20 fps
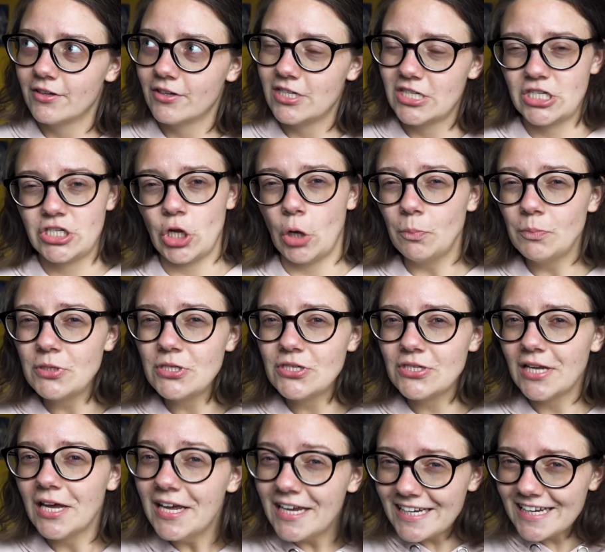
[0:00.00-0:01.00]
stops
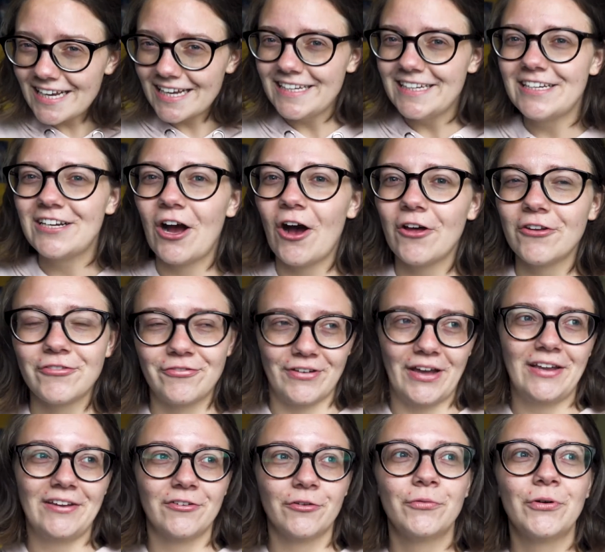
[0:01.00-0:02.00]
and can't
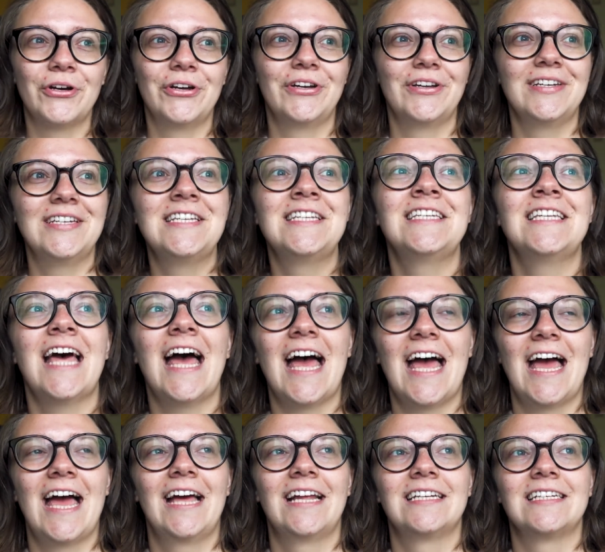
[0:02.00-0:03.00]
find words
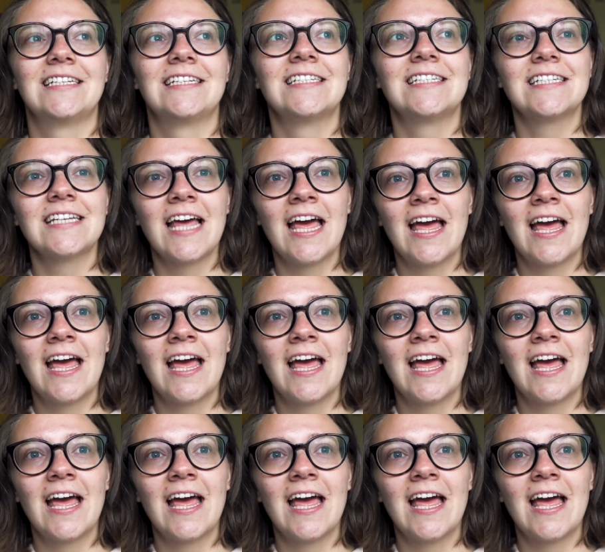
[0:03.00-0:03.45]
and